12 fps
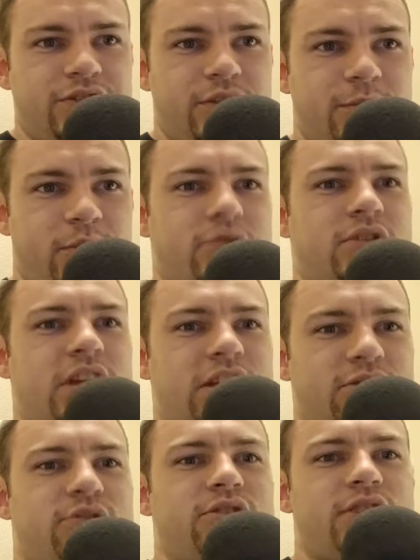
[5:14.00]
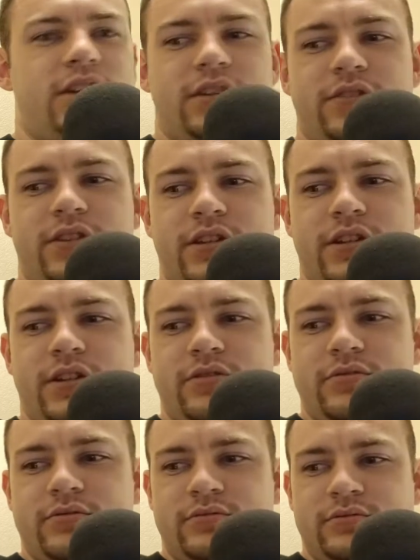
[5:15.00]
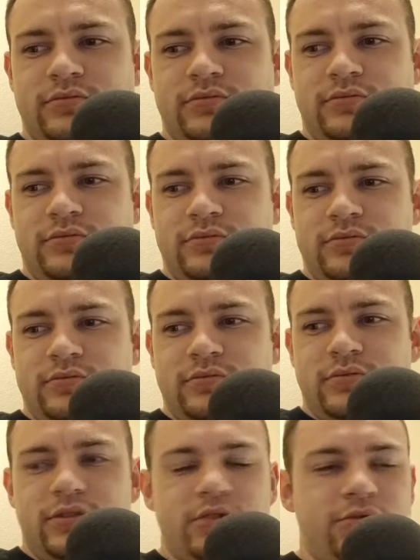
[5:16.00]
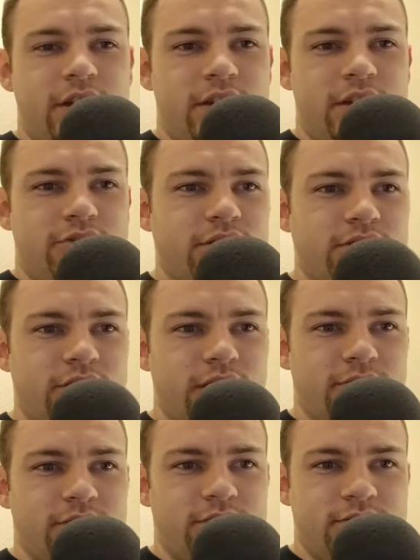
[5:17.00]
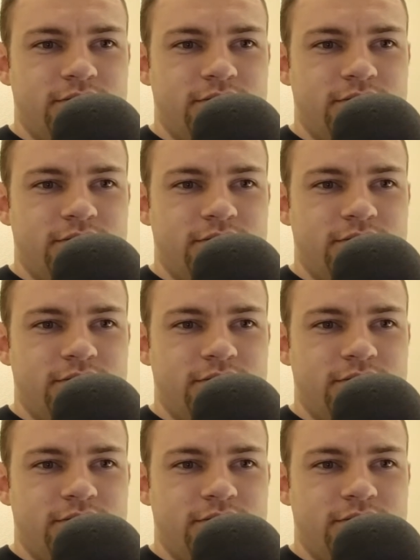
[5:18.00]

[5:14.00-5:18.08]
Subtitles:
most dangerous day of the year. You can't trust anyone.